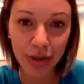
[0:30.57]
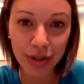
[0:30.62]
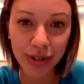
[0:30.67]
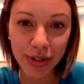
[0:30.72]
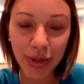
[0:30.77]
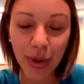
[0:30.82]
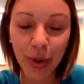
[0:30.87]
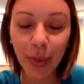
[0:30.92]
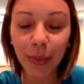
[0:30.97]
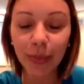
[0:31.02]

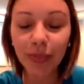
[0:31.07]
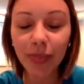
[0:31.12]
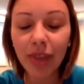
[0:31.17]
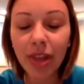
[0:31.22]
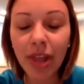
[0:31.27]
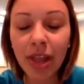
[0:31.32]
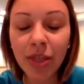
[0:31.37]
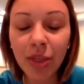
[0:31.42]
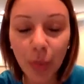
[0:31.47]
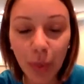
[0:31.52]
So
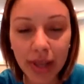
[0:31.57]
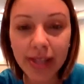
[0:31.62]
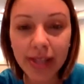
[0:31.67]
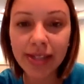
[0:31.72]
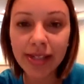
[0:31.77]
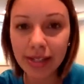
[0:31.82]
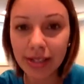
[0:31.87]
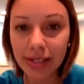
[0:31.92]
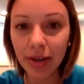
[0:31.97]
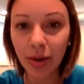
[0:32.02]
the way this
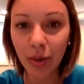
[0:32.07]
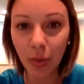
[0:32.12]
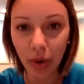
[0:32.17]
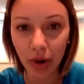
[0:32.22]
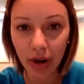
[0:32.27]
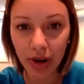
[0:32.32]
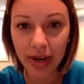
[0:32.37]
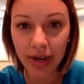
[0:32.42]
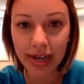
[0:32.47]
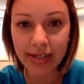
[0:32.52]
is going to
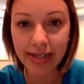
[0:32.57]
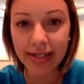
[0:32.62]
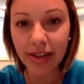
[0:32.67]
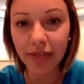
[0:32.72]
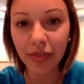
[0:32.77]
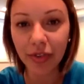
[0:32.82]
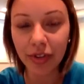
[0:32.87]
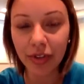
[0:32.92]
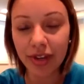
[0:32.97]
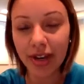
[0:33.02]
work is
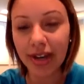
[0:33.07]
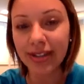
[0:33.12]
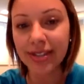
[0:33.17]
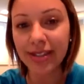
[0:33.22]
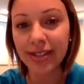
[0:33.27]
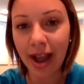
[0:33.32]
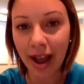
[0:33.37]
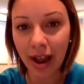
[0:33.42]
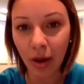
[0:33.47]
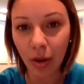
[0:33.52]
that for the next
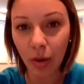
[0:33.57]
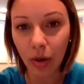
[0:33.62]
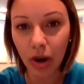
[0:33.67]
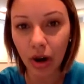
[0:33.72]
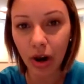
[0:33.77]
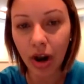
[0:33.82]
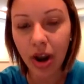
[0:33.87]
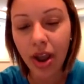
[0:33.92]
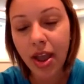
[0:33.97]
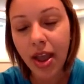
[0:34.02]

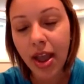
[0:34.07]
hour,